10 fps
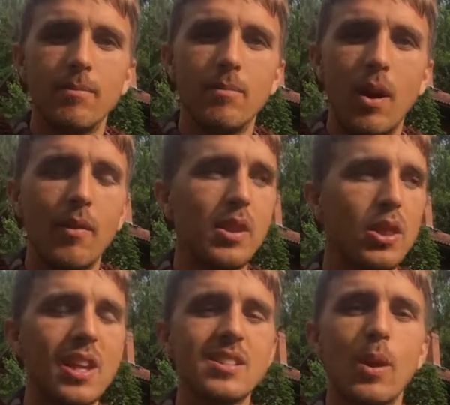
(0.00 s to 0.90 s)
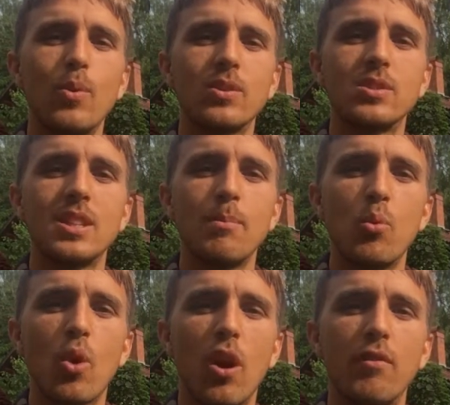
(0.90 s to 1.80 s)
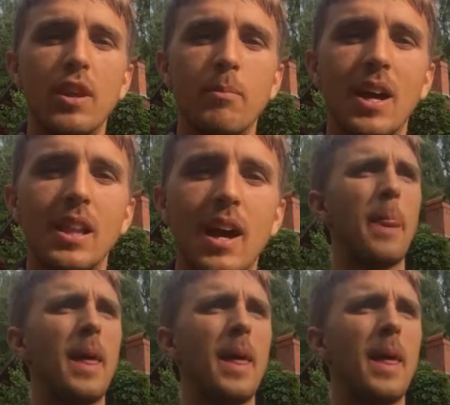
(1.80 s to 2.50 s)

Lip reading: of the things I want to see more of in my life.